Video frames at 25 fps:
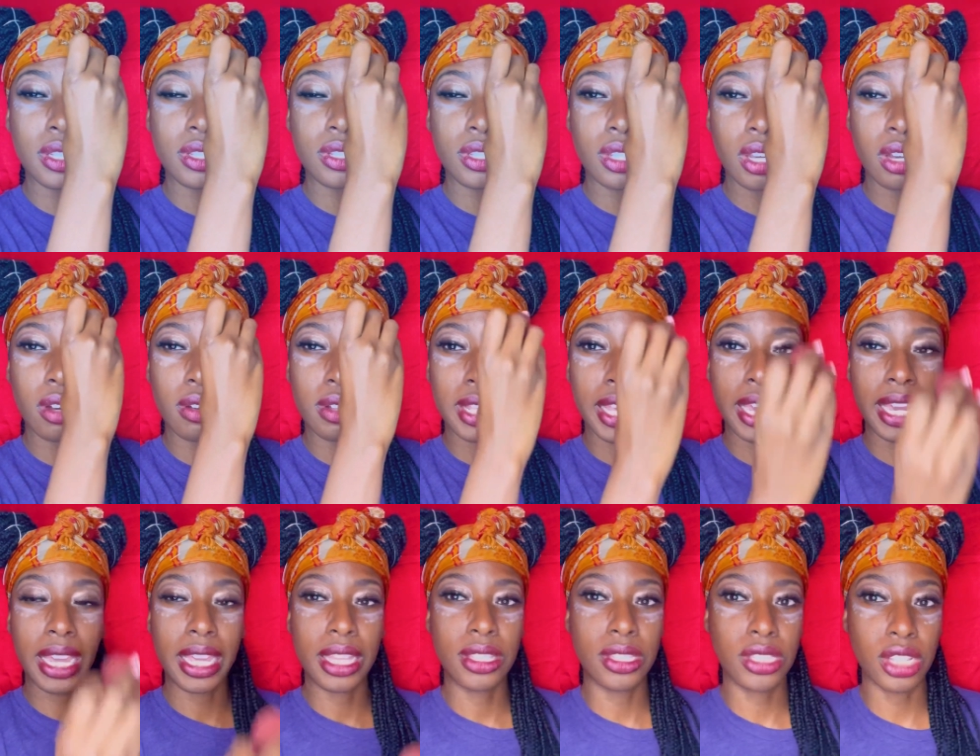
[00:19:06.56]
show. I
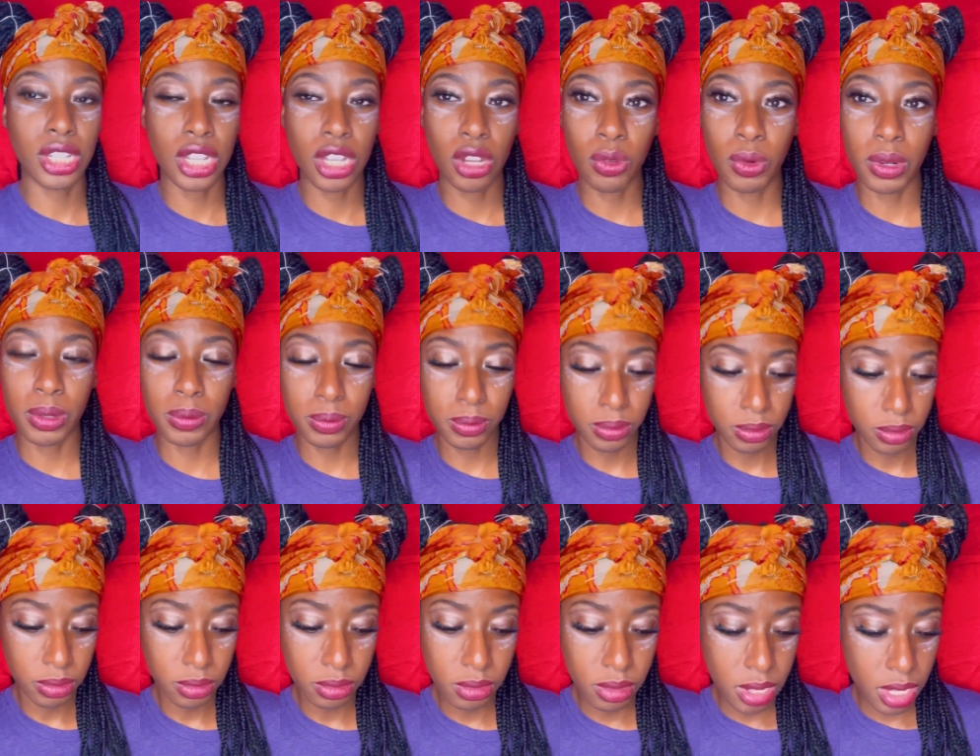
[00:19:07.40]
wouldn't say
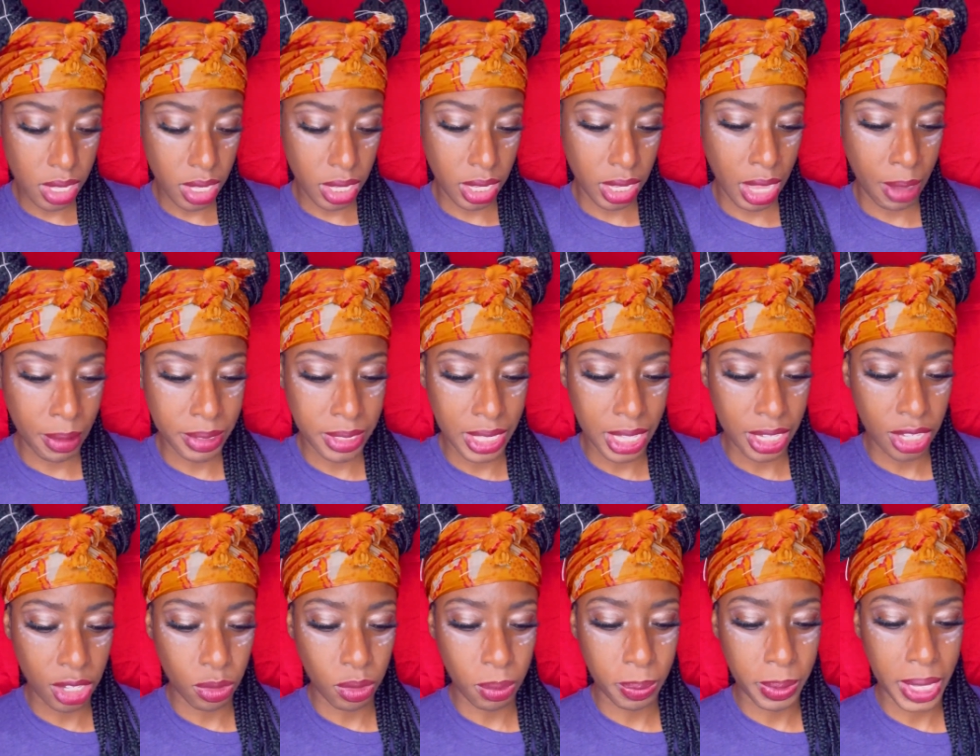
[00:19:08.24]
a
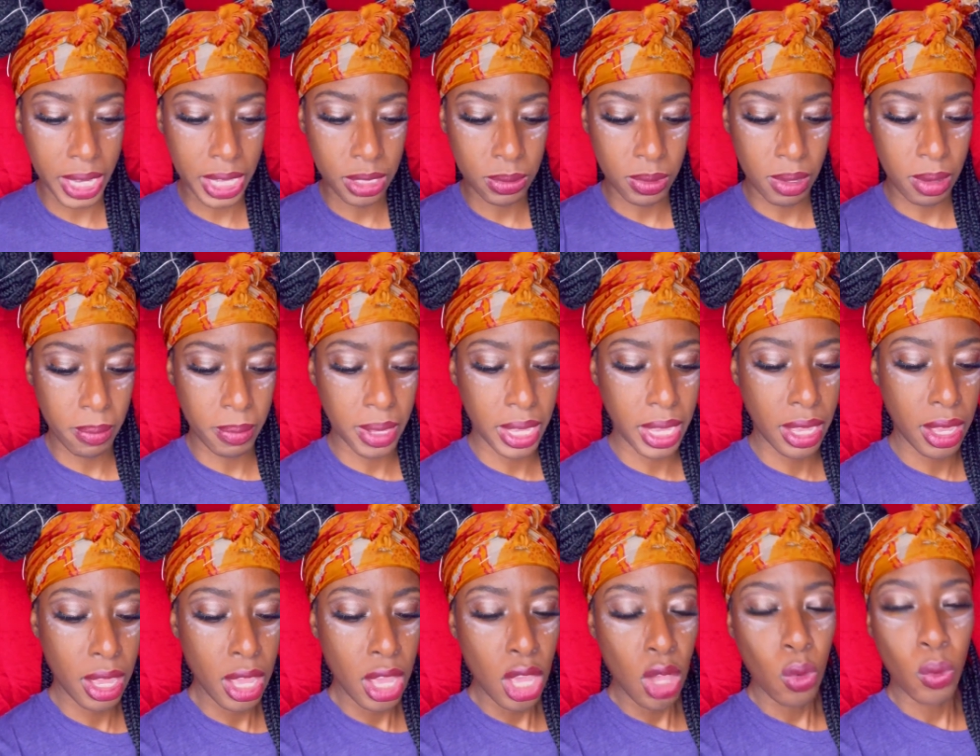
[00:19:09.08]
good replacement,
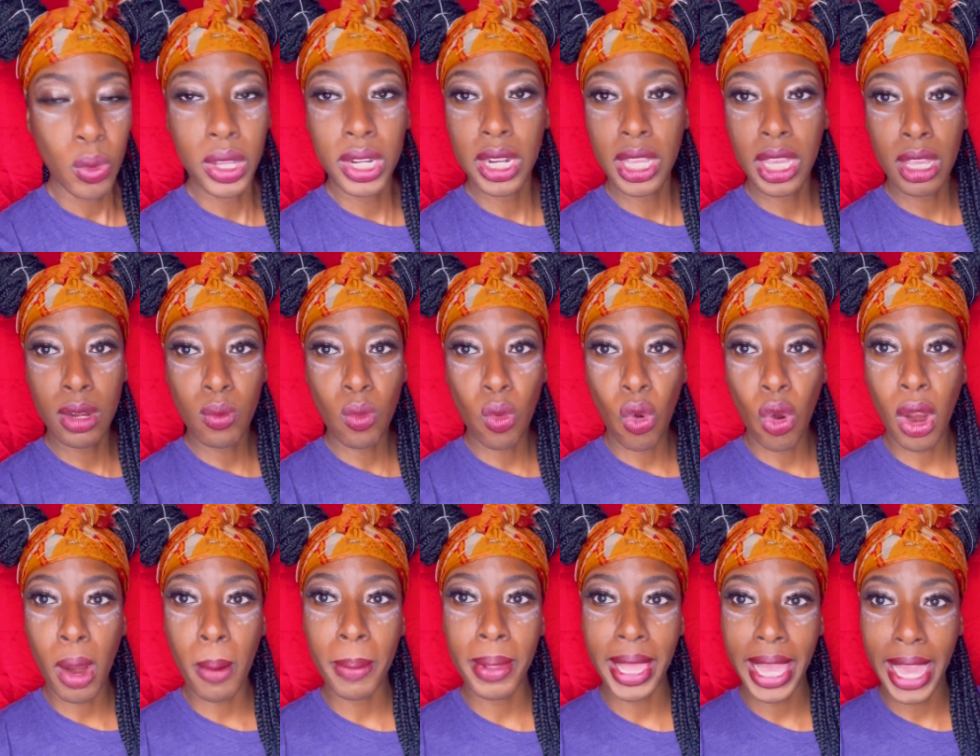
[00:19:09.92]
but we need
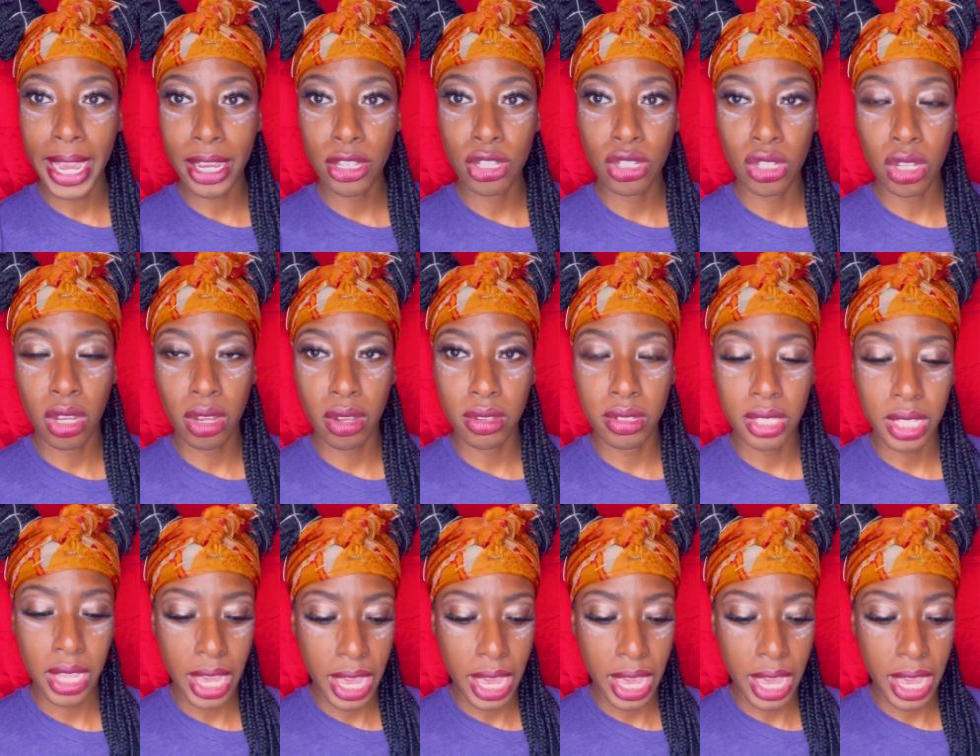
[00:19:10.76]
more black shows.